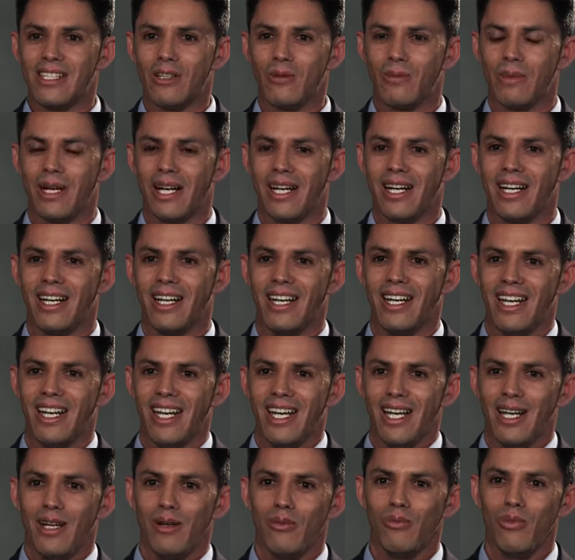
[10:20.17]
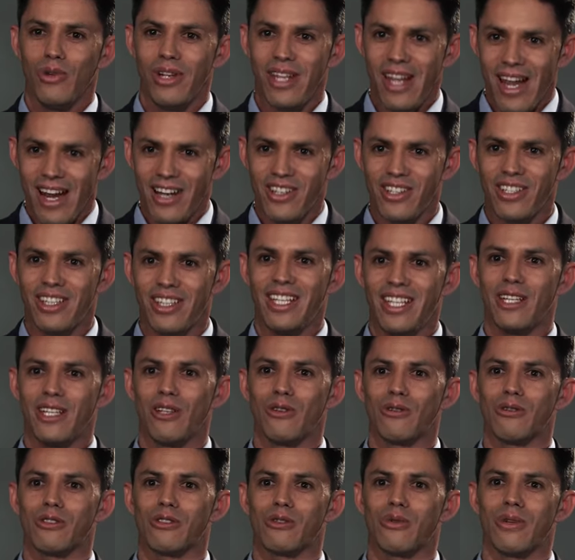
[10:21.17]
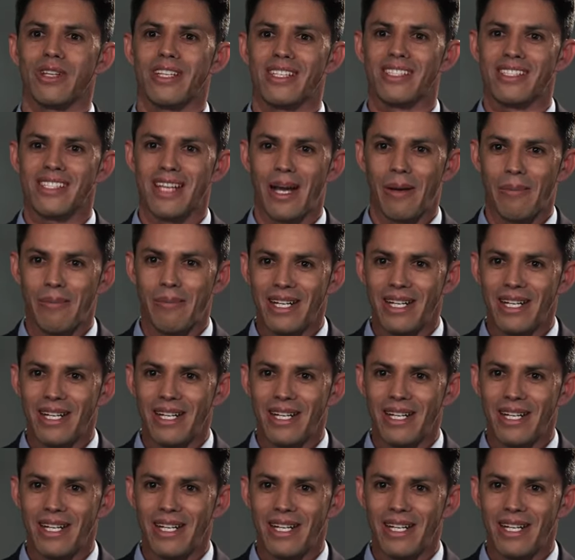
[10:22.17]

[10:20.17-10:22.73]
I met a woman of God. I met Amanda.